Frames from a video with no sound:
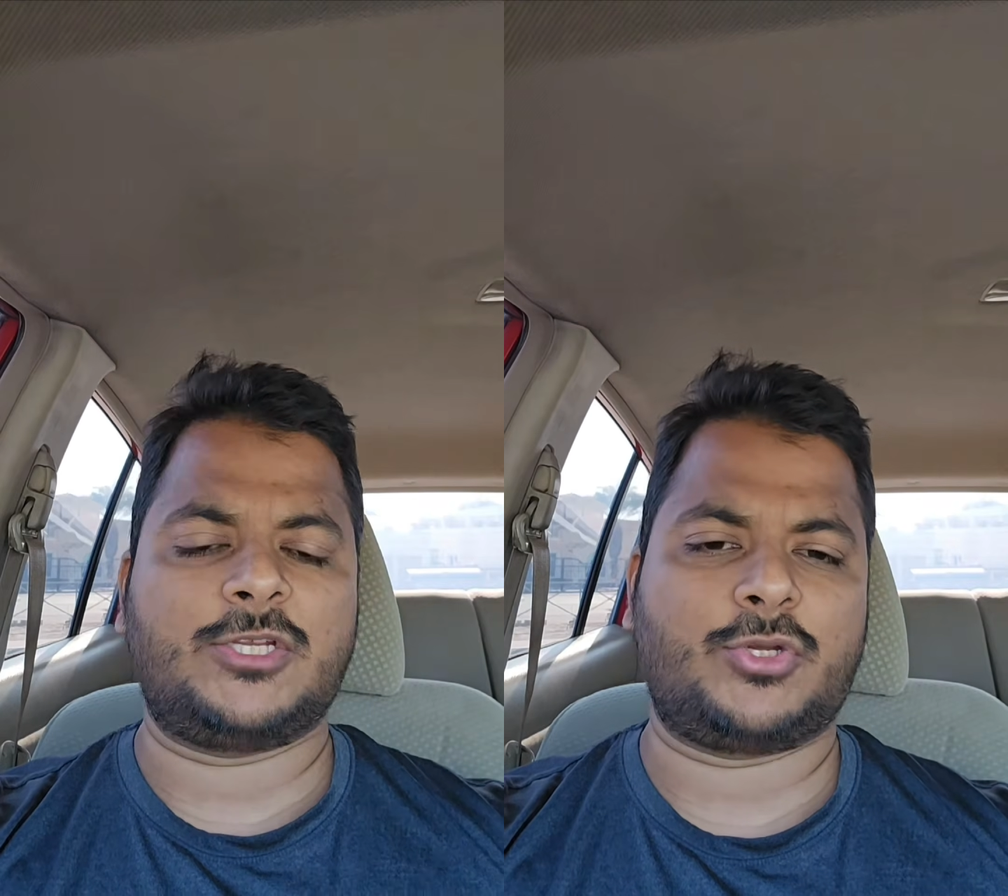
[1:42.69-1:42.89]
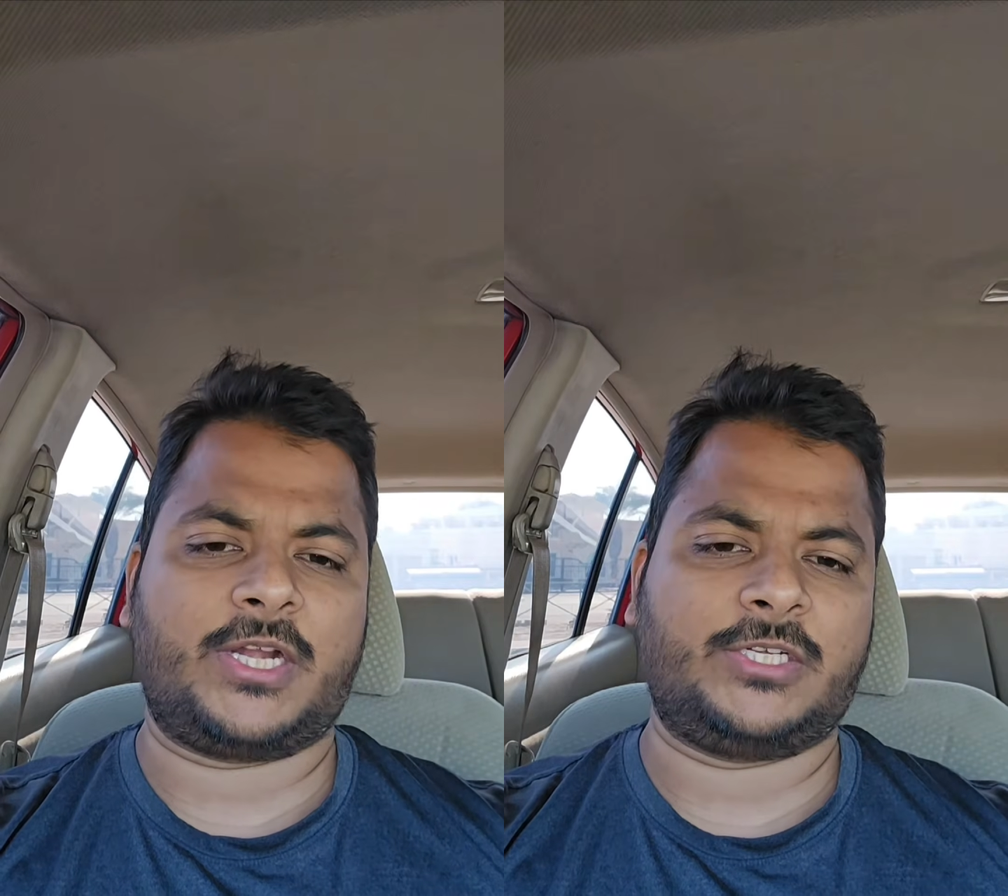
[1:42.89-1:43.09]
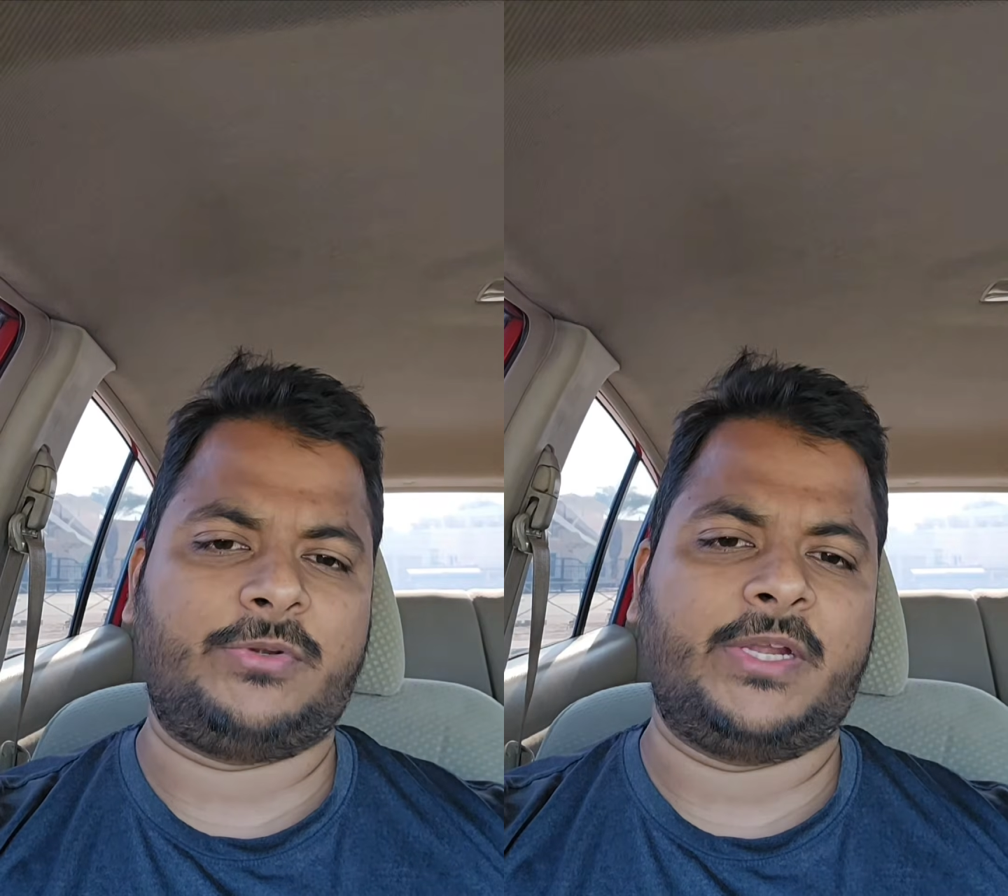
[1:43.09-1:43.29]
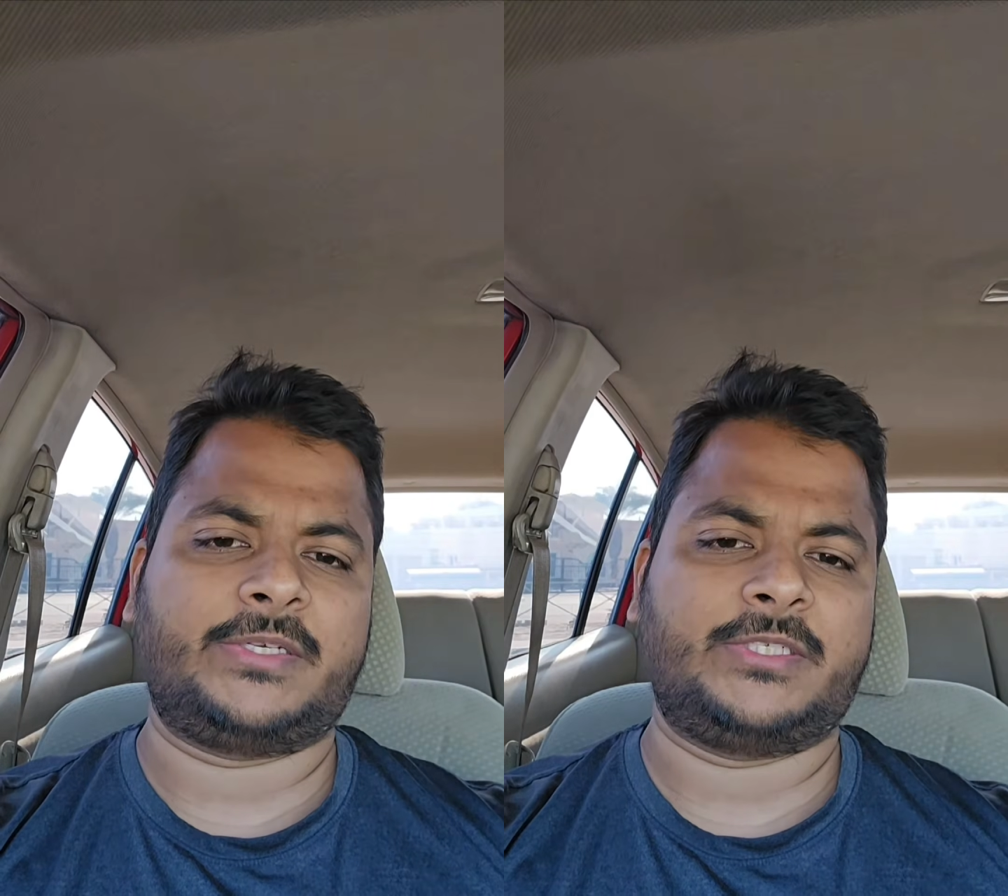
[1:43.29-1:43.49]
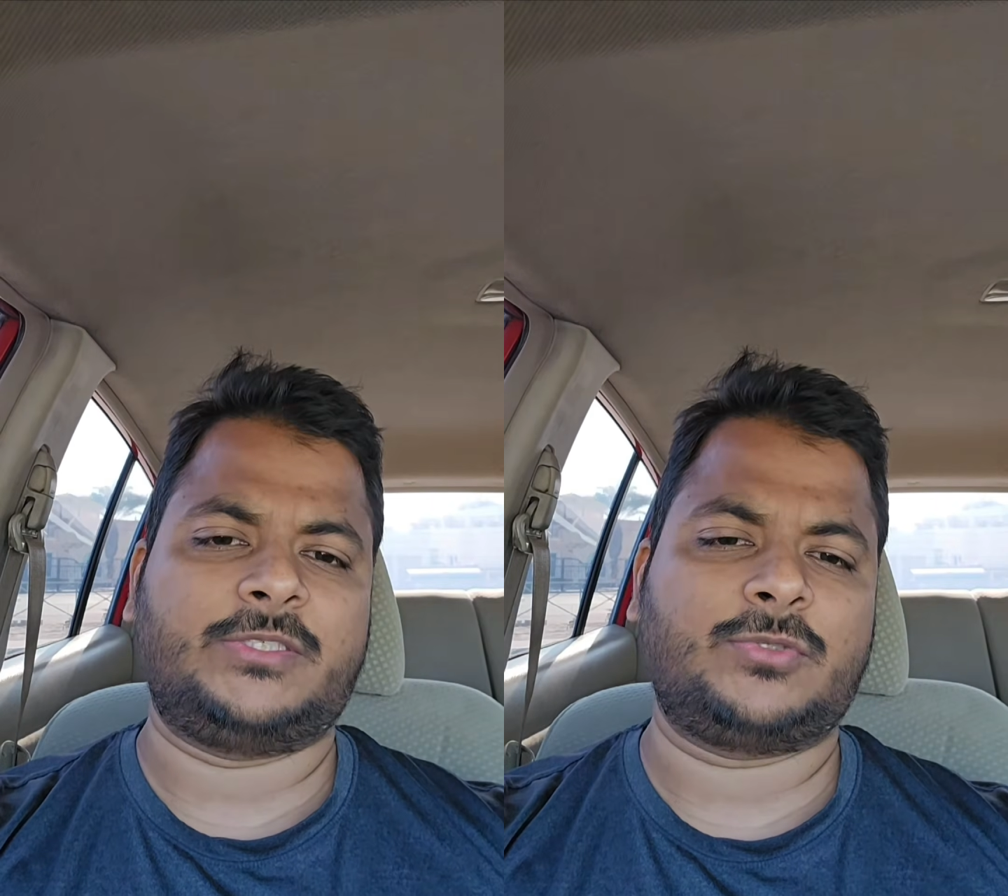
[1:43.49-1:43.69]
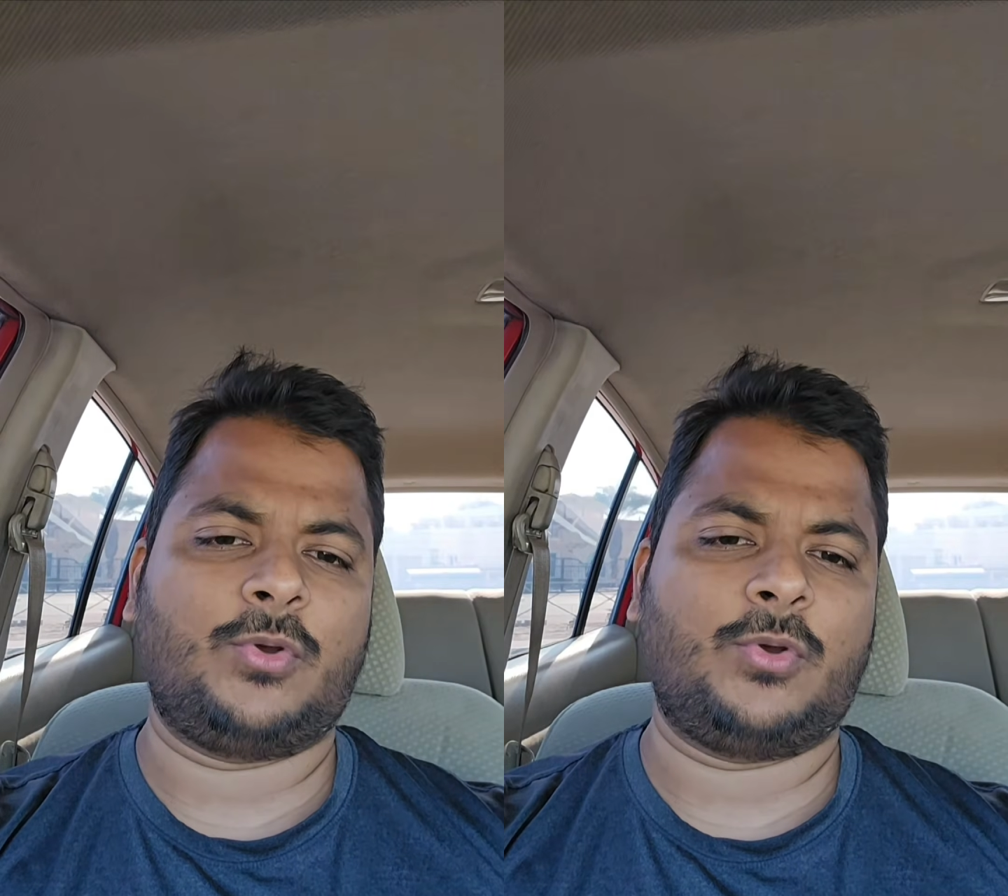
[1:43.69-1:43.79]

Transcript: Azure Active Directory.